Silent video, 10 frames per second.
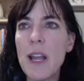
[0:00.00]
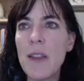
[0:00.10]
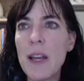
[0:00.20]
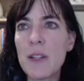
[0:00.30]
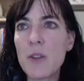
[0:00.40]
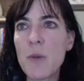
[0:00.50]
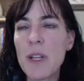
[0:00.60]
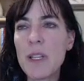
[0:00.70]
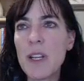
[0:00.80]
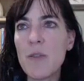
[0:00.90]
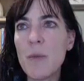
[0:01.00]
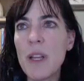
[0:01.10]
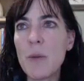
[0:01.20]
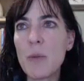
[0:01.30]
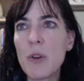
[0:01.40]
and that's going to give
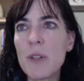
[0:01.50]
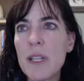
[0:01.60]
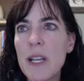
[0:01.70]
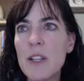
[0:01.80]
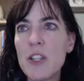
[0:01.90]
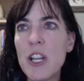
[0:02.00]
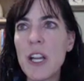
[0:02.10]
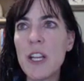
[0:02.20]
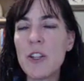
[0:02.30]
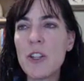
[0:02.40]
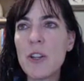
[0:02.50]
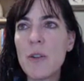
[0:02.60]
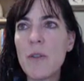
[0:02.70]
me the percent change.